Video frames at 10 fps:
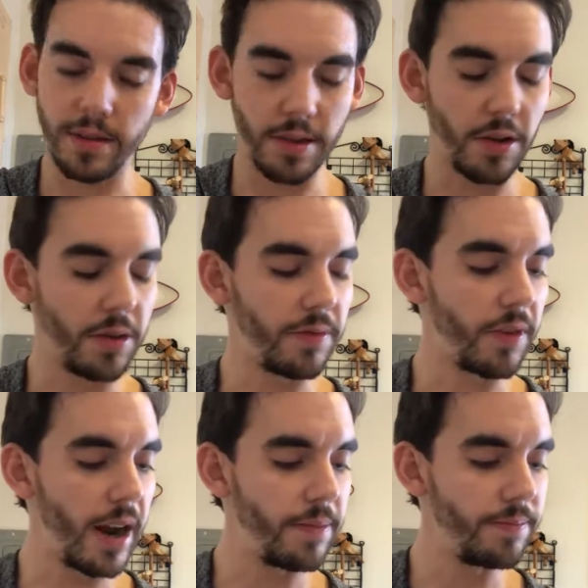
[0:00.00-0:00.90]
3rd
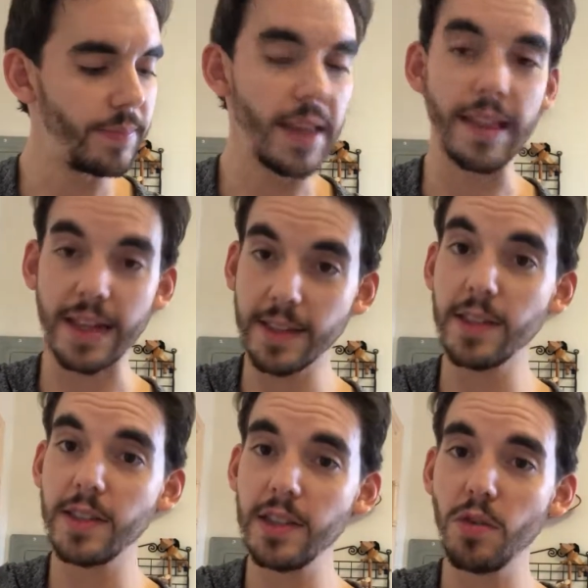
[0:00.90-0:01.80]
fret. And that's
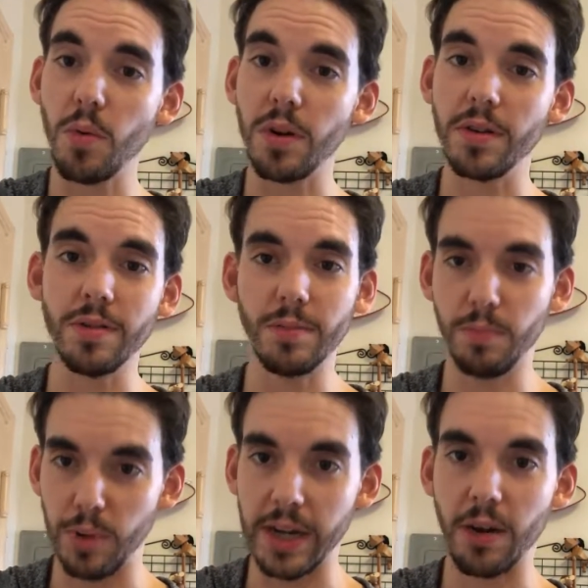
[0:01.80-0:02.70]
the C chord.
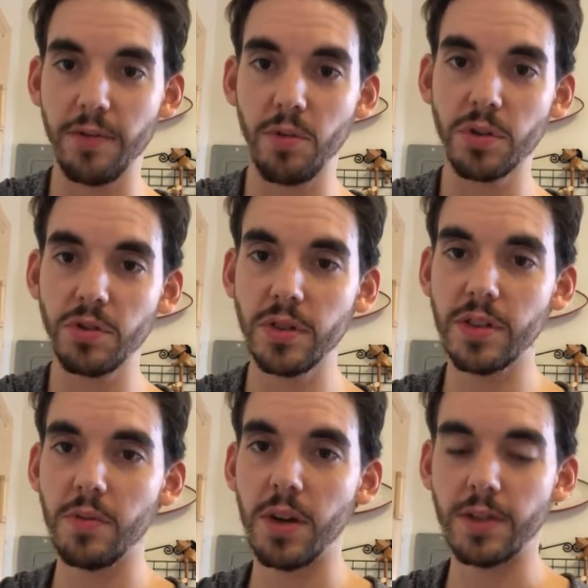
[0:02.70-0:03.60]
Play all 4
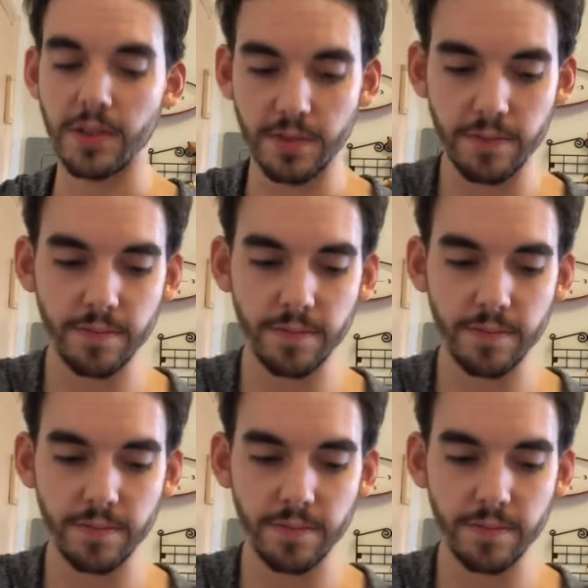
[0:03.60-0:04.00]
strings at once.